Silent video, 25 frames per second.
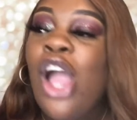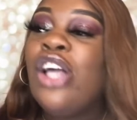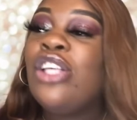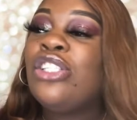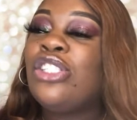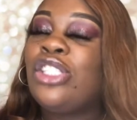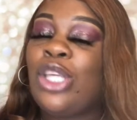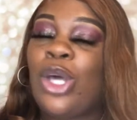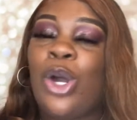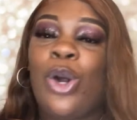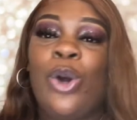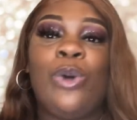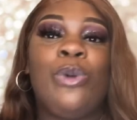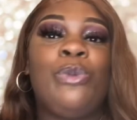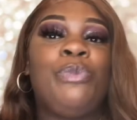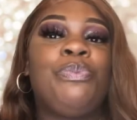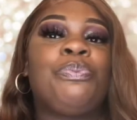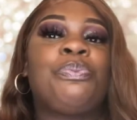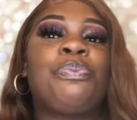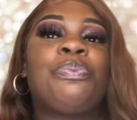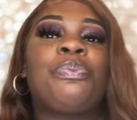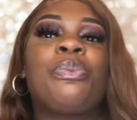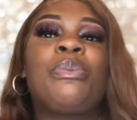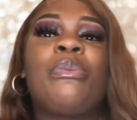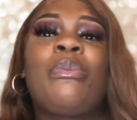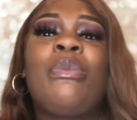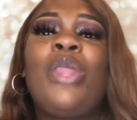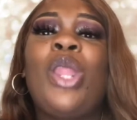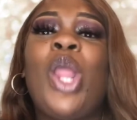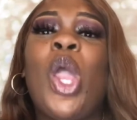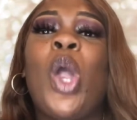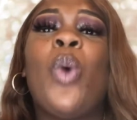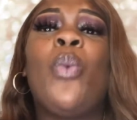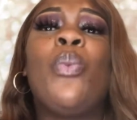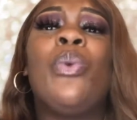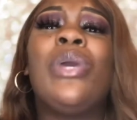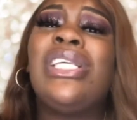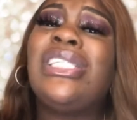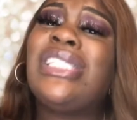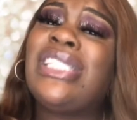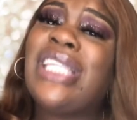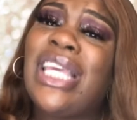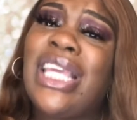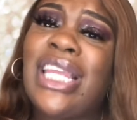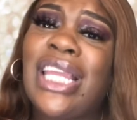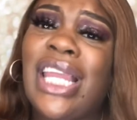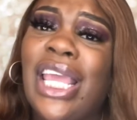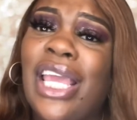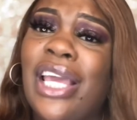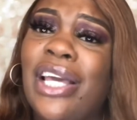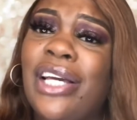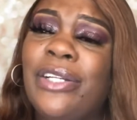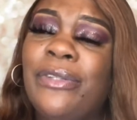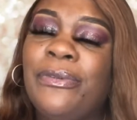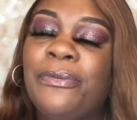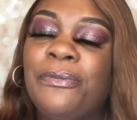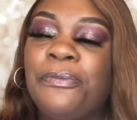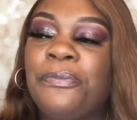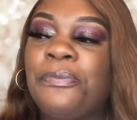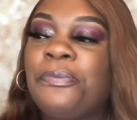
So we sitting there